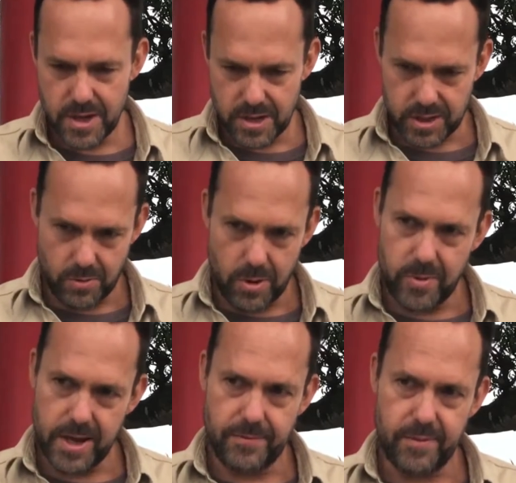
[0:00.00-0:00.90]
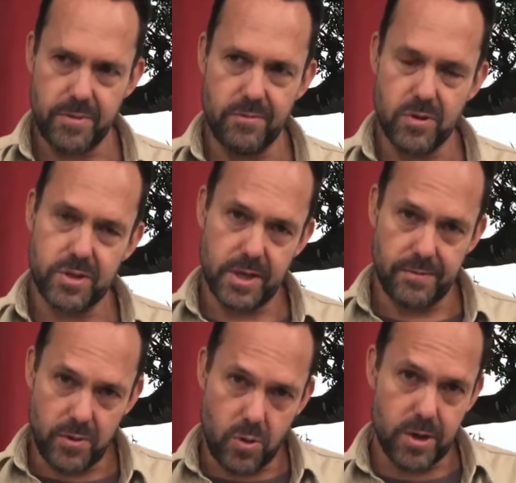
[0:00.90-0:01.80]
So what we get from the roasting,
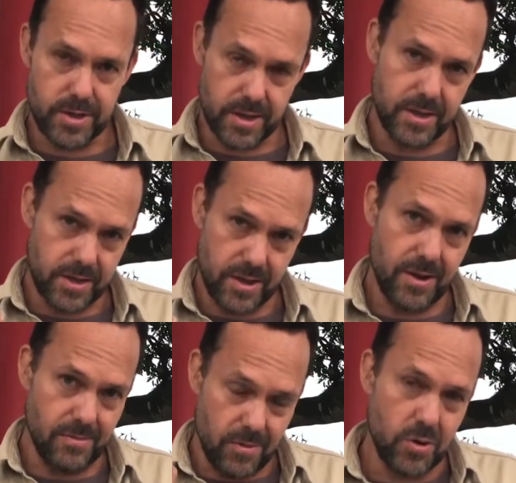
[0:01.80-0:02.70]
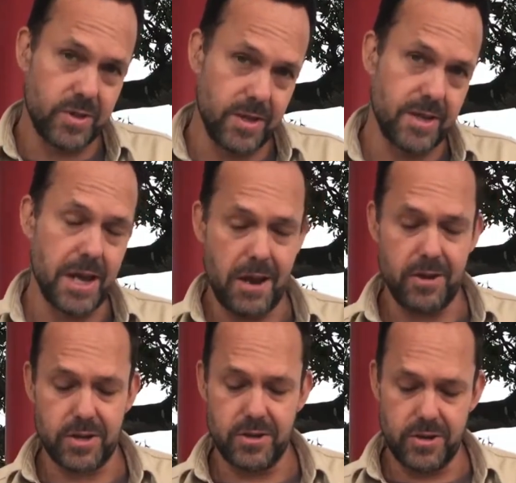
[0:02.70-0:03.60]
of course, is a roasted
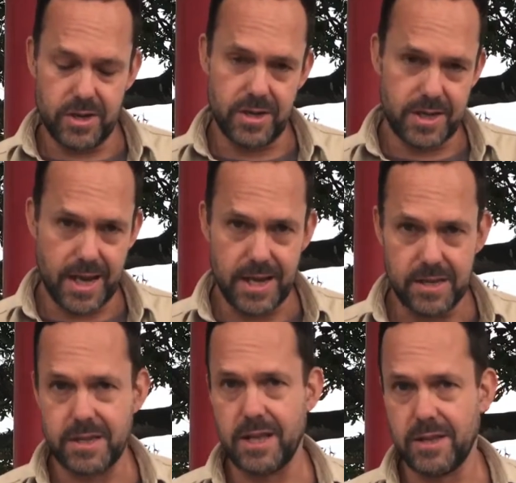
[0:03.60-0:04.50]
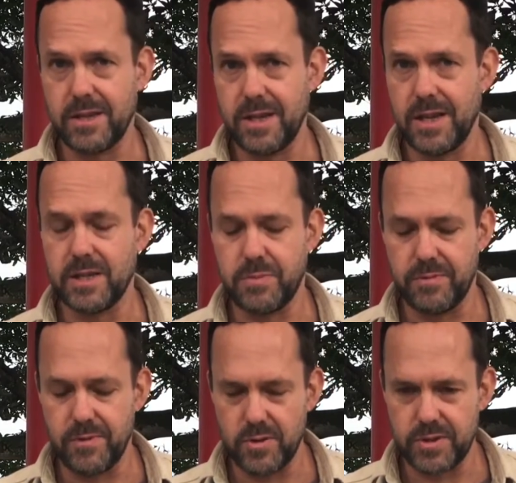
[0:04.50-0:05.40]
character. You can taste that the tea has
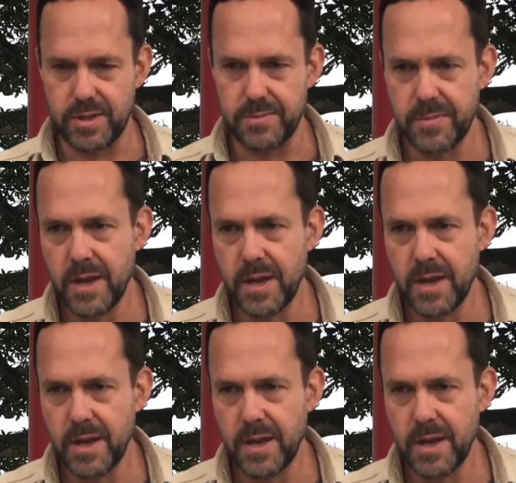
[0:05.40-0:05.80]
been roasted.